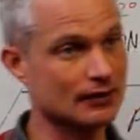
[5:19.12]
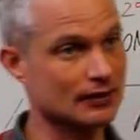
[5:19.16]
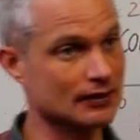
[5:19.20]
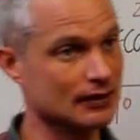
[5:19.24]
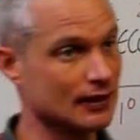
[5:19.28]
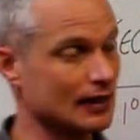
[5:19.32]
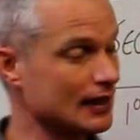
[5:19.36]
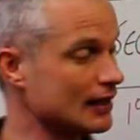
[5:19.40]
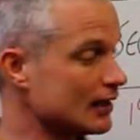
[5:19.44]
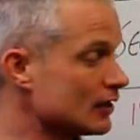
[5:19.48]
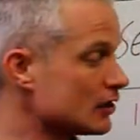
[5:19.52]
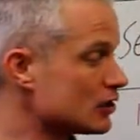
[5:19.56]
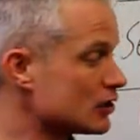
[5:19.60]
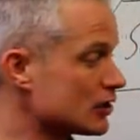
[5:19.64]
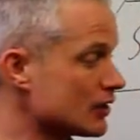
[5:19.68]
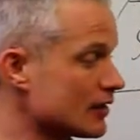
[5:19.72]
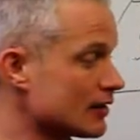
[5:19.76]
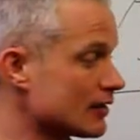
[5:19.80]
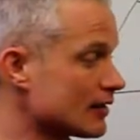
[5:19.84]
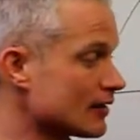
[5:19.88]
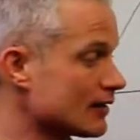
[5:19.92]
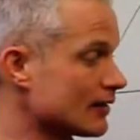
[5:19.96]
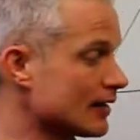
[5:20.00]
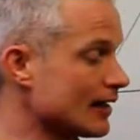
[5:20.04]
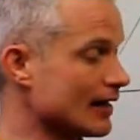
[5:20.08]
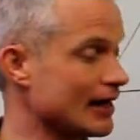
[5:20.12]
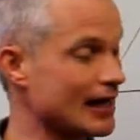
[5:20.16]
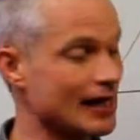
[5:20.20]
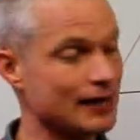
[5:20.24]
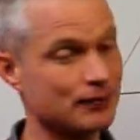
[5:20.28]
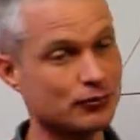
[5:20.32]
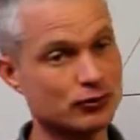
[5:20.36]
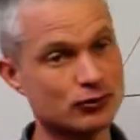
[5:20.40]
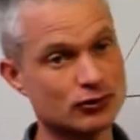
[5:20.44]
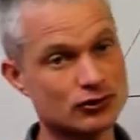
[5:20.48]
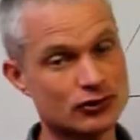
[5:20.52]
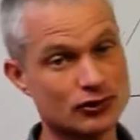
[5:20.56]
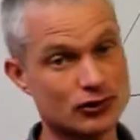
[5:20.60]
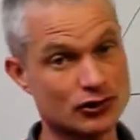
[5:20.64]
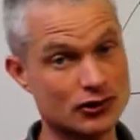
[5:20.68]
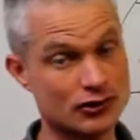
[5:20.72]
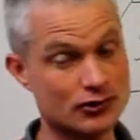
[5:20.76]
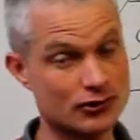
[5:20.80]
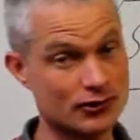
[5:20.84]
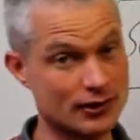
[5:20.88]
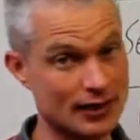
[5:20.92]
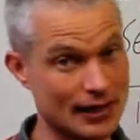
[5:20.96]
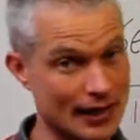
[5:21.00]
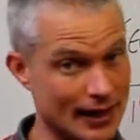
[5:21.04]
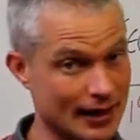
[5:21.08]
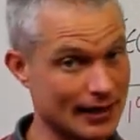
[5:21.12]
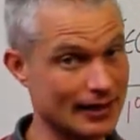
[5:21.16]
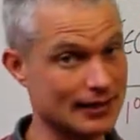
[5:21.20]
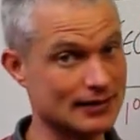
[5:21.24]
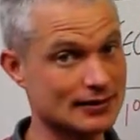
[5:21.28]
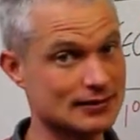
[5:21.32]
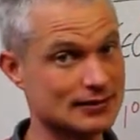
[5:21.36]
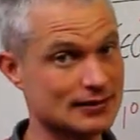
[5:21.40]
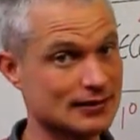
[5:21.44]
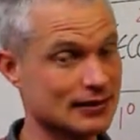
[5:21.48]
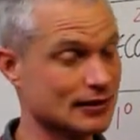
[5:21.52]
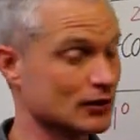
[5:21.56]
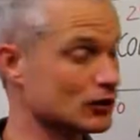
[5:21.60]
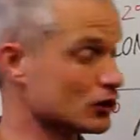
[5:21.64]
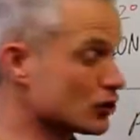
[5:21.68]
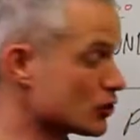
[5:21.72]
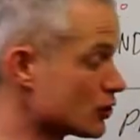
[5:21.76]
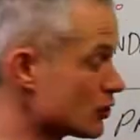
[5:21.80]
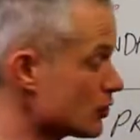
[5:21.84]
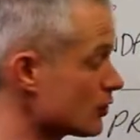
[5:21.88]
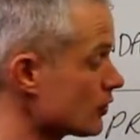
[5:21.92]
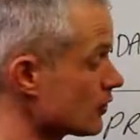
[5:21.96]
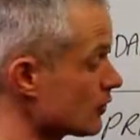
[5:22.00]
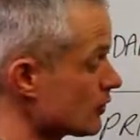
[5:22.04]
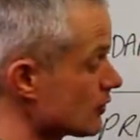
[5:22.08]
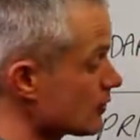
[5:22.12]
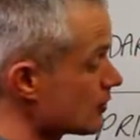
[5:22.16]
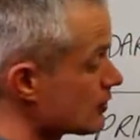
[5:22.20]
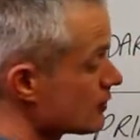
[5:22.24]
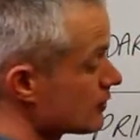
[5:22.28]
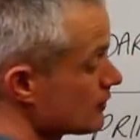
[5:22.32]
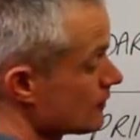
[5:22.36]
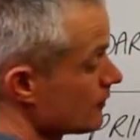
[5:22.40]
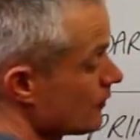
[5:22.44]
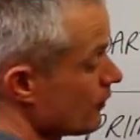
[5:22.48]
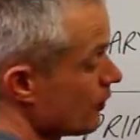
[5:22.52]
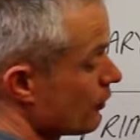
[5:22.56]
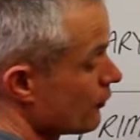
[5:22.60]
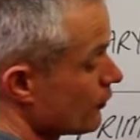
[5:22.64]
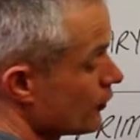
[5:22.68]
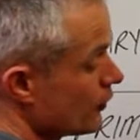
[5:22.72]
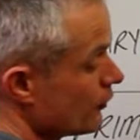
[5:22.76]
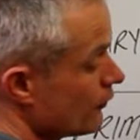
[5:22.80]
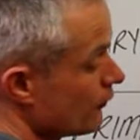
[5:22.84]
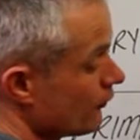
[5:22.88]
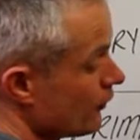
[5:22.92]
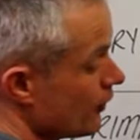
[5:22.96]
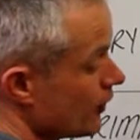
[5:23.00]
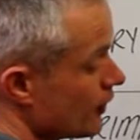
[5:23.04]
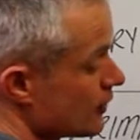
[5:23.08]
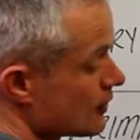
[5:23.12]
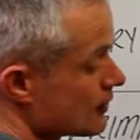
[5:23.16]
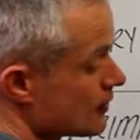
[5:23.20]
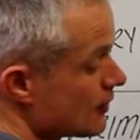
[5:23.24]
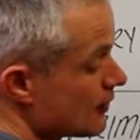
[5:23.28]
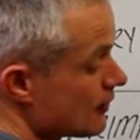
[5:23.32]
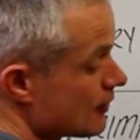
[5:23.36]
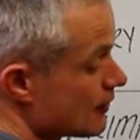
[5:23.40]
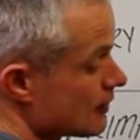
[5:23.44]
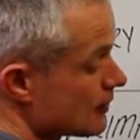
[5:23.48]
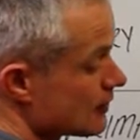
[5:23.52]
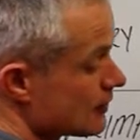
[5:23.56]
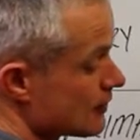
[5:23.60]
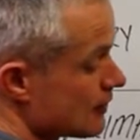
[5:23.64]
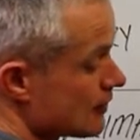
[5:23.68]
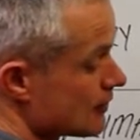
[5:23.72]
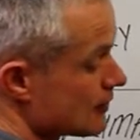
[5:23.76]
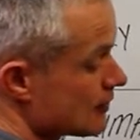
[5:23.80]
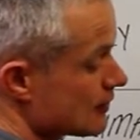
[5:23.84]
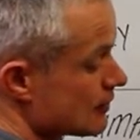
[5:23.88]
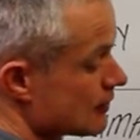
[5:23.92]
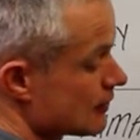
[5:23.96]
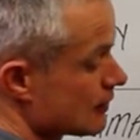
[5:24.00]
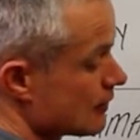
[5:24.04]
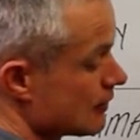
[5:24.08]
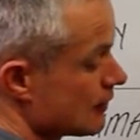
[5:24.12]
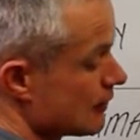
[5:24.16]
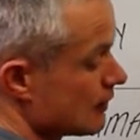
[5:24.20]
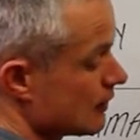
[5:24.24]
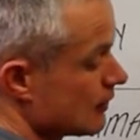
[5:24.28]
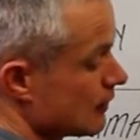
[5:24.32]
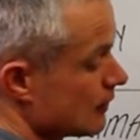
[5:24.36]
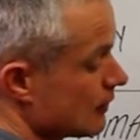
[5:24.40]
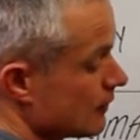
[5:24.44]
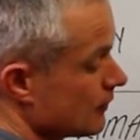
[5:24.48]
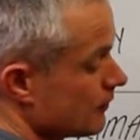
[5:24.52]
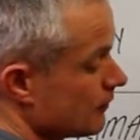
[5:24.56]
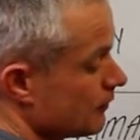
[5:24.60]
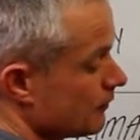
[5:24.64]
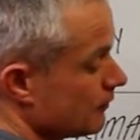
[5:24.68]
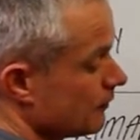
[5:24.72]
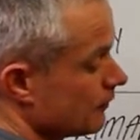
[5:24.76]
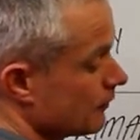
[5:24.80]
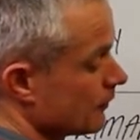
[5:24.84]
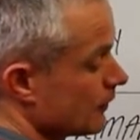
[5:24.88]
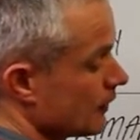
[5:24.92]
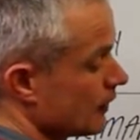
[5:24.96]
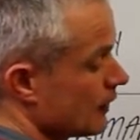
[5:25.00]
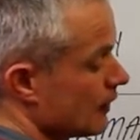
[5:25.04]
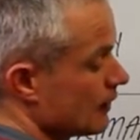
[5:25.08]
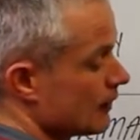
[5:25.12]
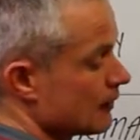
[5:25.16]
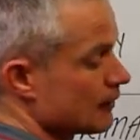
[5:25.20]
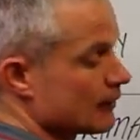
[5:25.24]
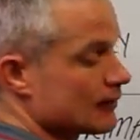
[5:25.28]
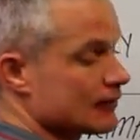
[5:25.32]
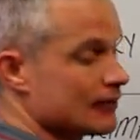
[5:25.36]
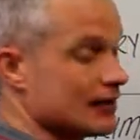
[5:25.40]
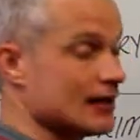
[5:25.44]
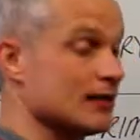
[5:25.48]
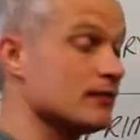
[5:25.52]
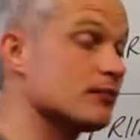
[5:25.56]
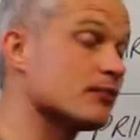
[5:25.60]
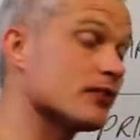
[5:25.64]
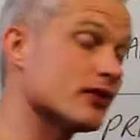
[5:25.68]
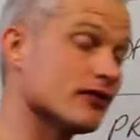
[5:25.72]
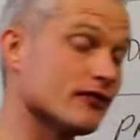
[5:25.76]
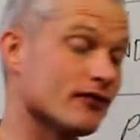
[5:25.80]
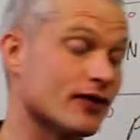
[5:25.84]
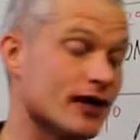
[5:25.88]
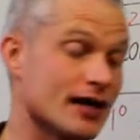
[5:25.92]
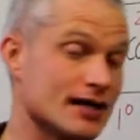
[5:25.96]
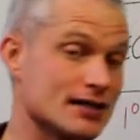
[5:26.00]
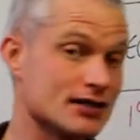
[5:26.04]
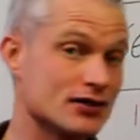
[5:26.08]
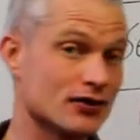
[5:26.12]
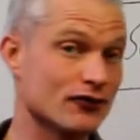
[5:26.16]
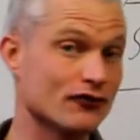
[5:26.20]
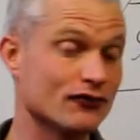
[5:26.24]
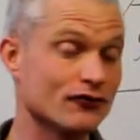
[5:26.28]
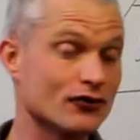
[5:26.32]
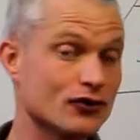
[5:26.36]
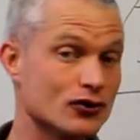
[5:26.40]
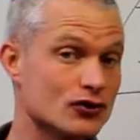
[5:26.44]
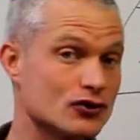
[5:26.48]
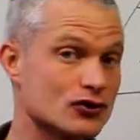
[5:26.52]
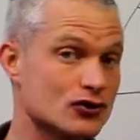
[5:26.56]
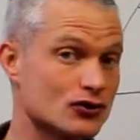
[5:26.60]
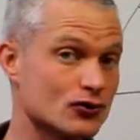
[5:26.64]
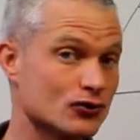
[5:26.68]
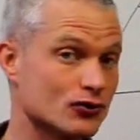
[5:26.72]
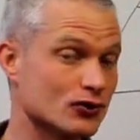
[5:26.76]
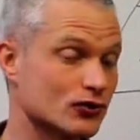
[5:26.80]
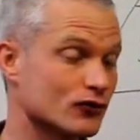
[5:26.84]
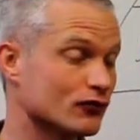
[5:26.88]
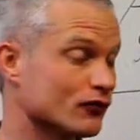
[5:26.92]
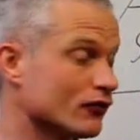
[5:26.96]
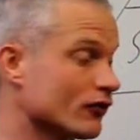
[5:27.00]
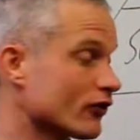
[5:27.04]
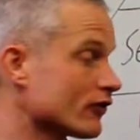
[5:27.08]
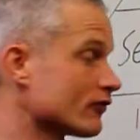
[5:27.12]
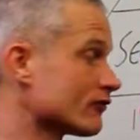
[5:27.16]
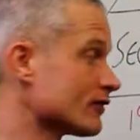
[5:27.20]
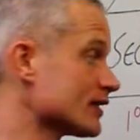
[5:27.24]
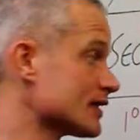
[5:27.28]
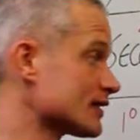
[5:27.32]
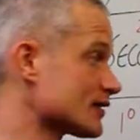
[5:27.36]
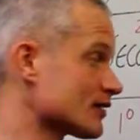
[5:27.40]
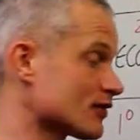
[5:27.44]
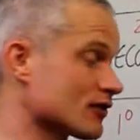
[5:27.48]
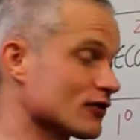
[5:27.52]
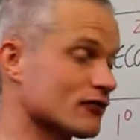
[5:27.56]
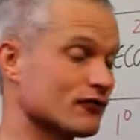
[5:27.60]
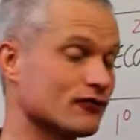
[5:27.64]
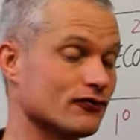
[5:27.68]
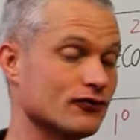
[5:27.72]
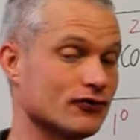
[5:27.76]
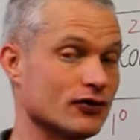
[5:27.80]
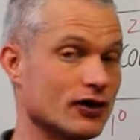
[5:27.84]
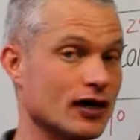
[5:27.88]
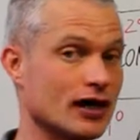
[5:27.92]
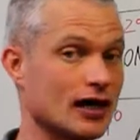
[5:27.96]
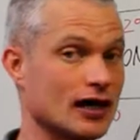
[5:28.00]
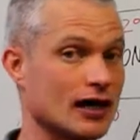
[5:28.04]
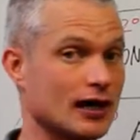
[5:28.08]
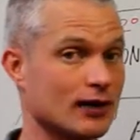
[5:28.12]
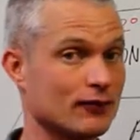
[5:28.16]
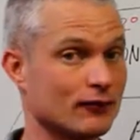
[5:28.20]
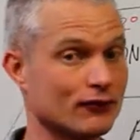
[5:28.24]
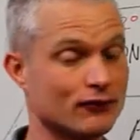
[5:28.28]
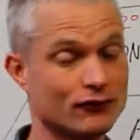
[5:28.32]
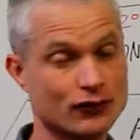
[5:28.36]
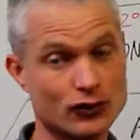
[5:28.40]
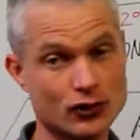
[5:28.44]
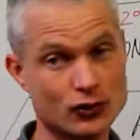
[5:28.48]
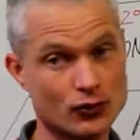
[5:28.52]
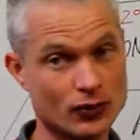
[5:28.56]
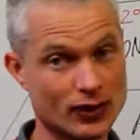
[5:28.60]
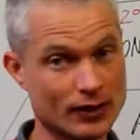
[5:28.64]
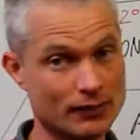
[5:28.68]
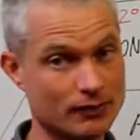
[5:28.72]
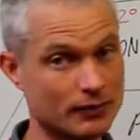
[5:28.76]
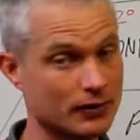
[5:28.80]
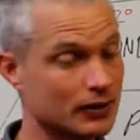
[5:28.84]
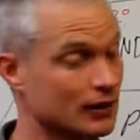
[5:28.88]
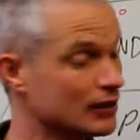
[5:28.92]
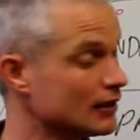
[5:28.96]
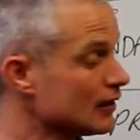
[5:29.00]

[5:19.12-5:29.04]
energy that they're able to create in sugars through photosynthesis then provides a food source for the rest of the food web.